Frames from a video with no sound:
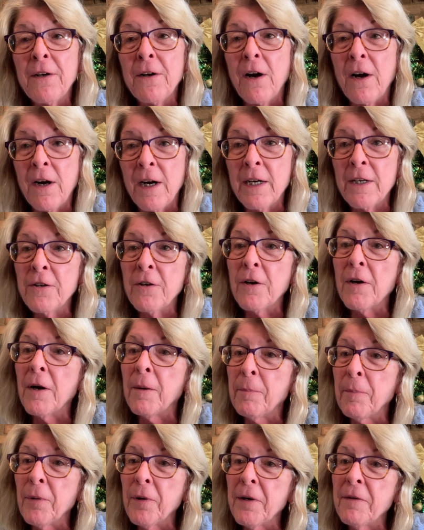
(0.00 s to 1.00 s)
an honor, a
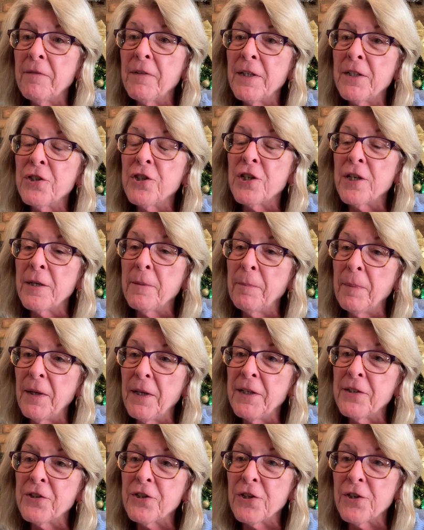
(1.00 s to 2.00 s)
privilege, and a
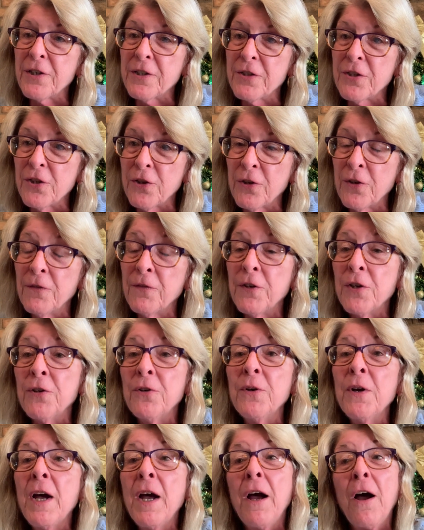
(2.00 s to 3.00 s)
pleasure to serve
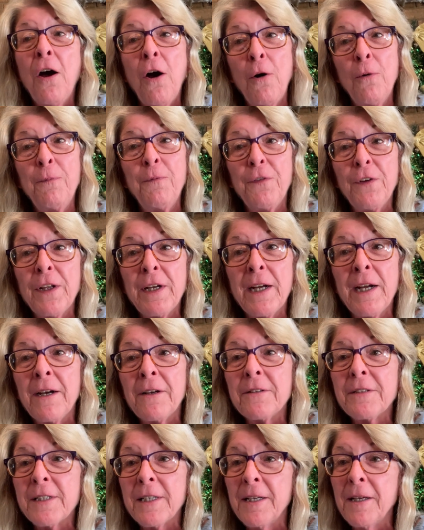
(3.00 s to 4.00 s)
you. Hopefully, I'll
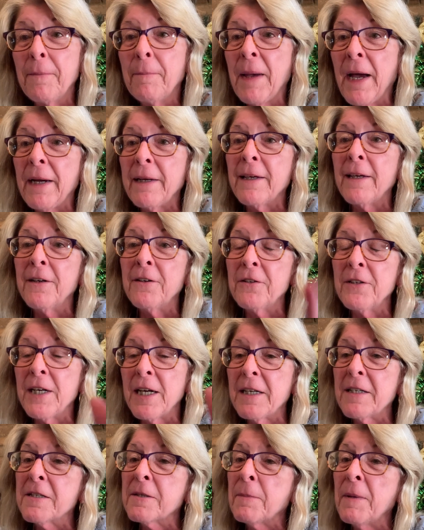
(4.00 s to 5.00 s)
see you back here
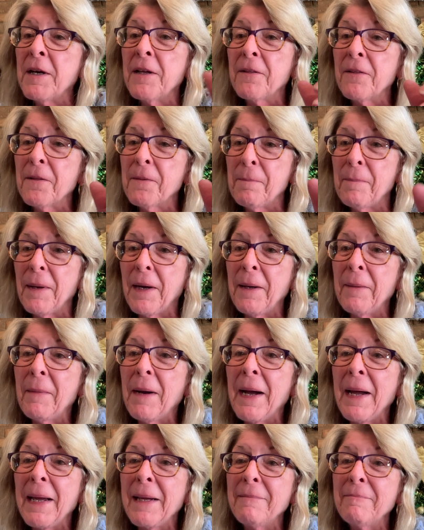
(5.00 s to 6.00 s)
next month.
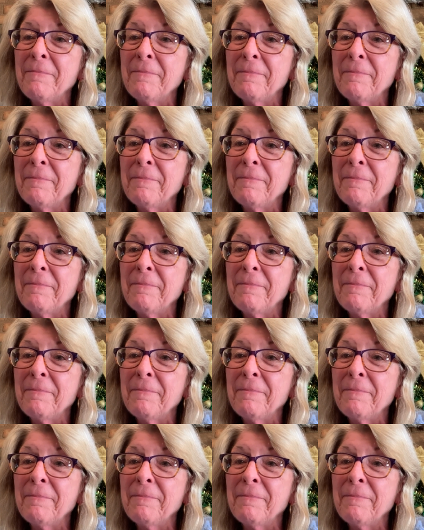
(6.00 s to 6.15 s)
Bye-bye.